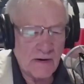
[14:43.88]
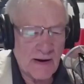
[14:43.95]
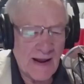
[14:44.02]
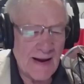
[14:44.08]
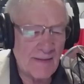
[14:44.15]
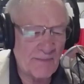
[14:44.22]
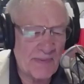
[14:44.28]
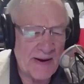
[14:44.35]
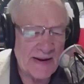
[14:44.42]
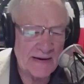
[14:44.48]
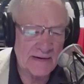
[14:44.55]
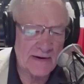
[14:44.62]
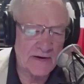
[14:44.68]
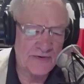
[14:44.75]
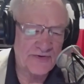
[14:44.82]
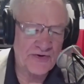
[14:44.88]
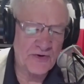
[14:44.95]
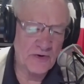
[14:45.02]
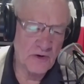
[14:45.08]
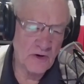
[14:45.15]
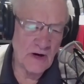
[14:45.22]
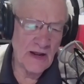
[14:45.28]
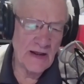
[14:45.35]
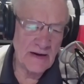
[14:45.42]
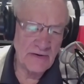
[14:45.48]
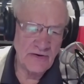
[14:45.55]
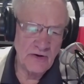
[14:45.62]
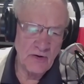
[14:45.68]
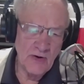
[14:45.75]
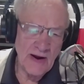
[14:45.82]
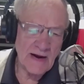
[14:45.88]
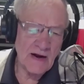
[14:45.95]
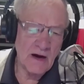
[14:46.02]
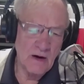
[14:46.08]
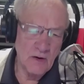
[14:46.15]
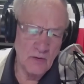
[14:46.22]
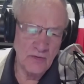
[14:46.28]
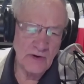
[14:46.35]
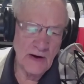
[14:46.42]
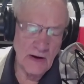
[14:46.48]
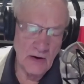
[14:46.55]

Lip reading: campaign literature, and you echoed,